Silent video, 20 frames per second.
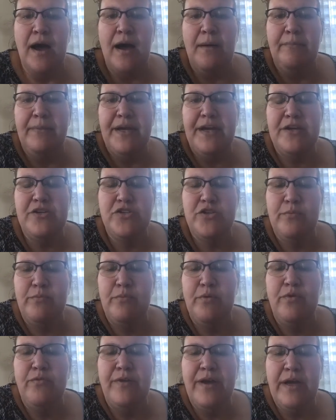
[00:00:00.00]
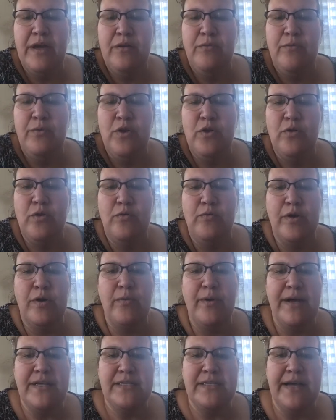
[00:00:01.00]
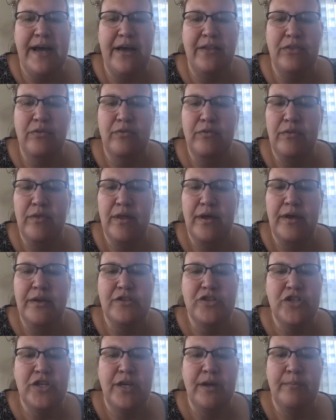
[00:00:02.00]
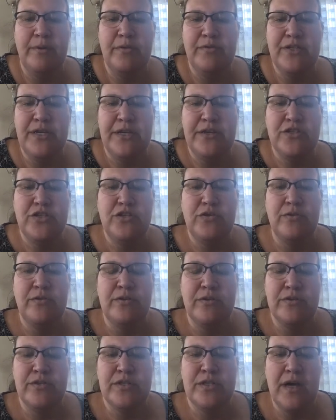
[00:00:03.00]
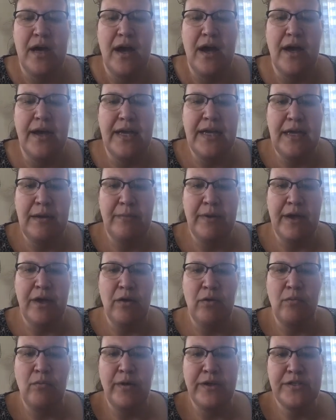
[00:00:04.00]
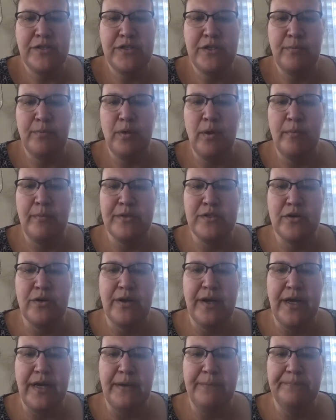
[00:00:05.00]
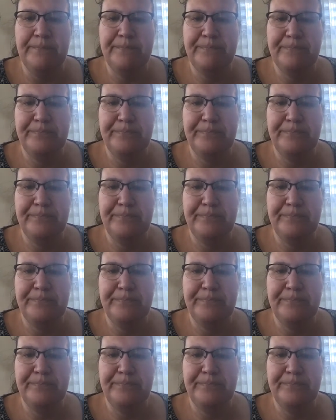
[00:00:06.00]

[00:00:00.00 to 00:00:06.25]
because you're moving, you can request that through the GW Dina students email once diplomas are in.